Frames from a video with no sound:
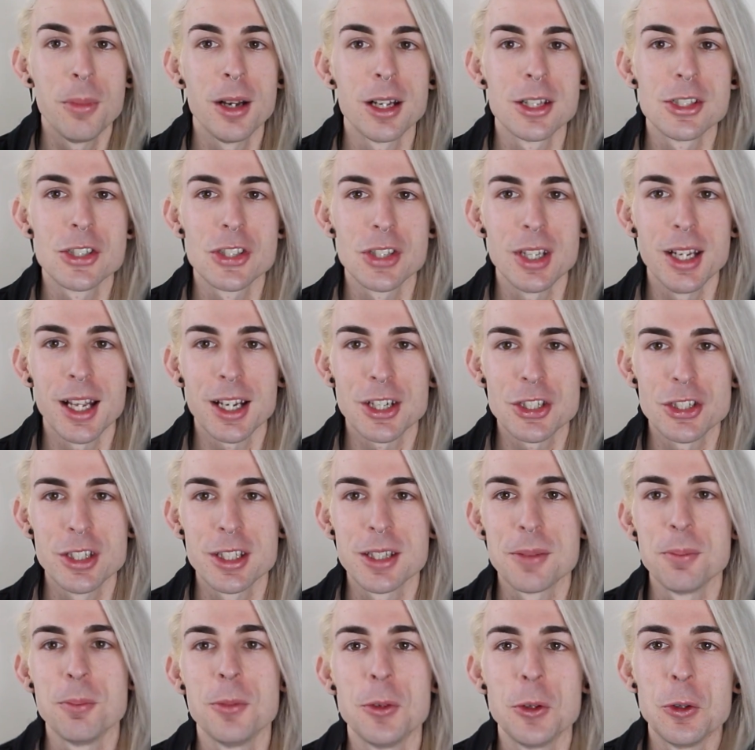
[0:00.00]
much it
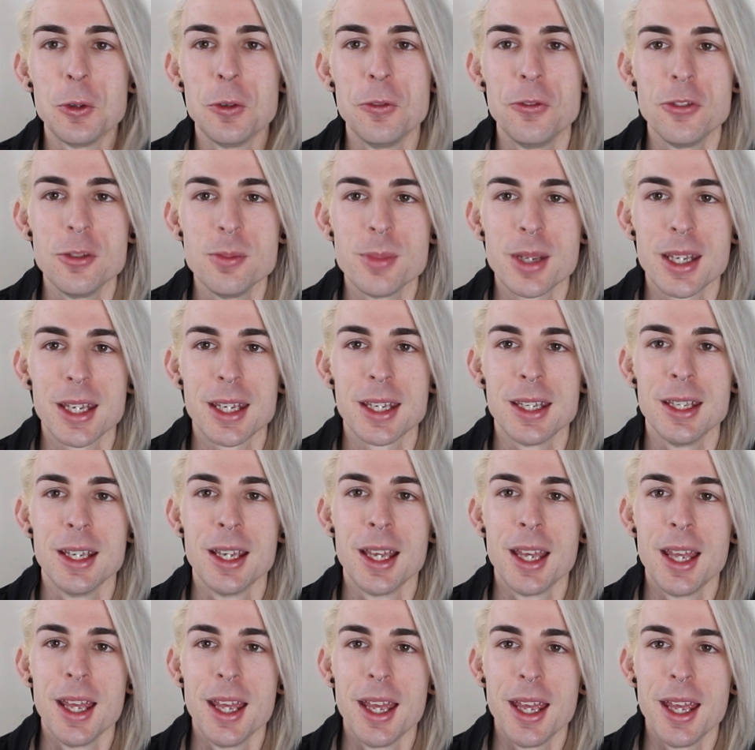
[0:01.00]
actually moved me